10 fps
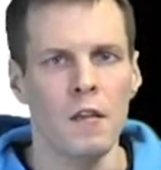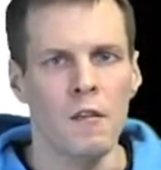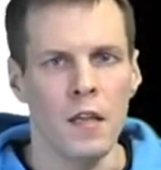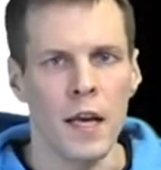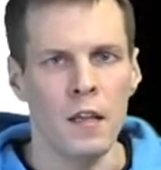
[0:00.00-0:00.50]

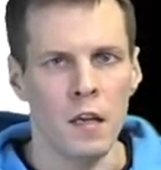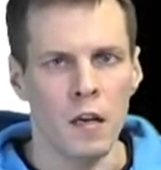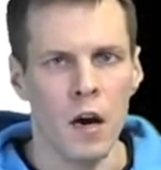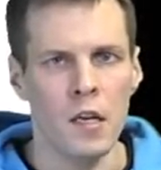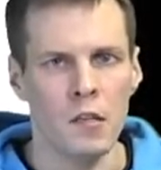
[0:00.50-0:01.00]
then the
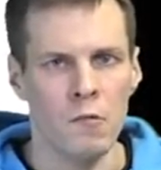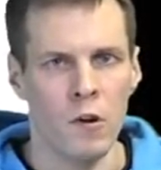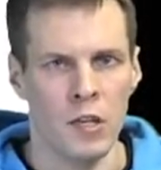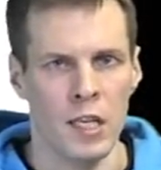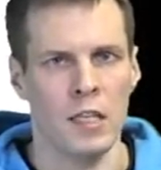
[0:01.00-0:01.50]

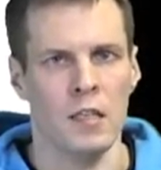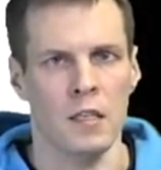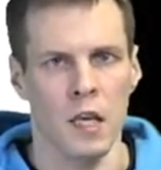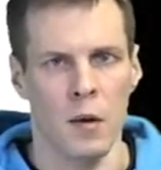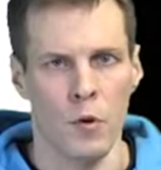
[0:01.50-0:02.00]
chi-square test
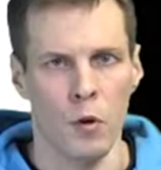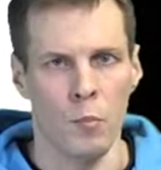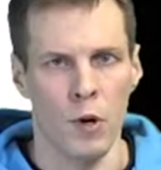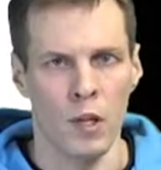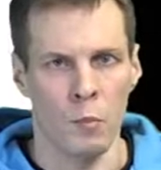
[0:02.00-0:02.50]
is the
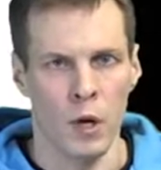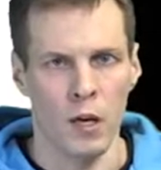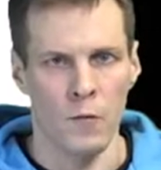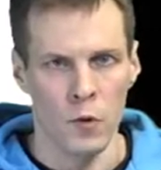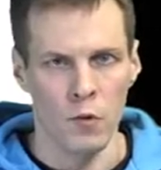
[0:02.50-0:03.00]
appropriate way
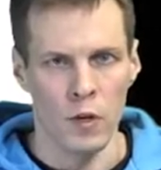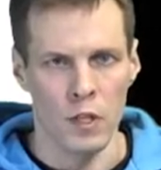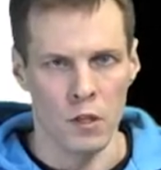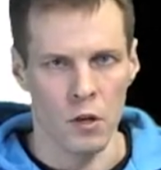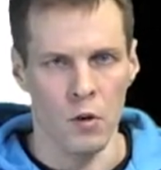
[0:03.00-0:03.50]
of doing
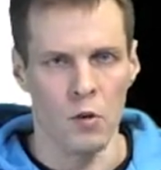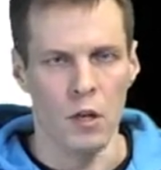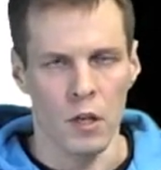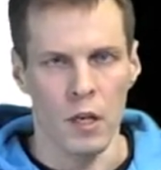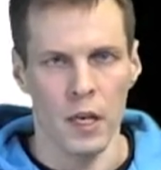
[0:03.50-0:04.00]
so
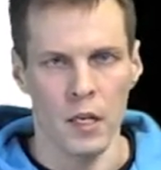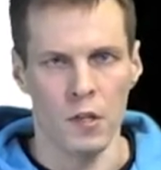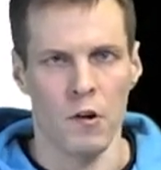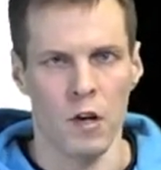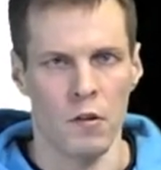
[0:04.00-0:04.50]
in
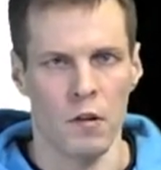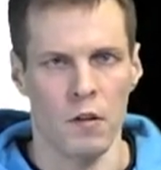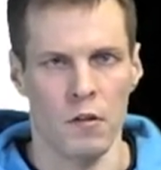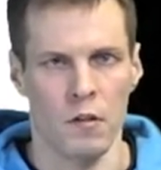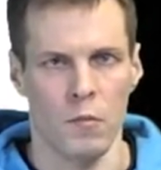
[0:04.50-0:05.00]
structural
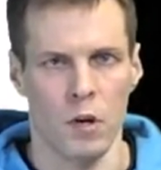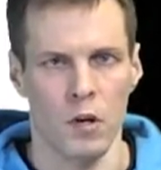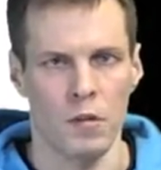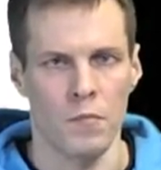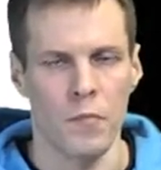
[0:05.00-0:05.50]
regression
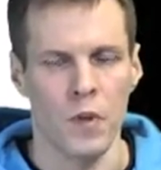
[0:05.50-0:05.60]
models.